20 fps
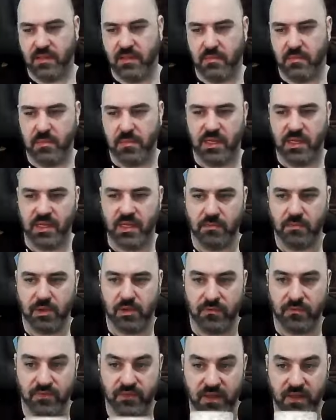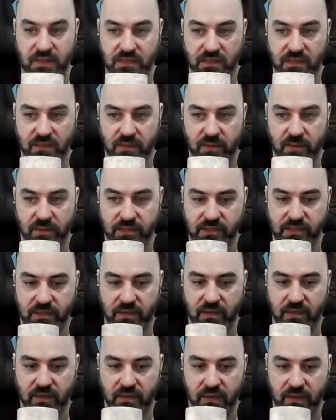mini immune phase here while she
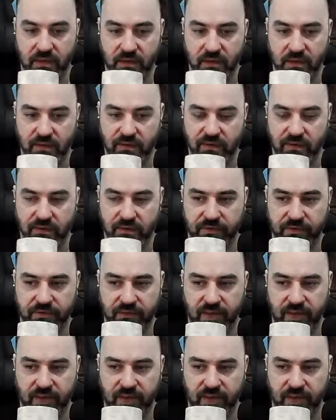hurls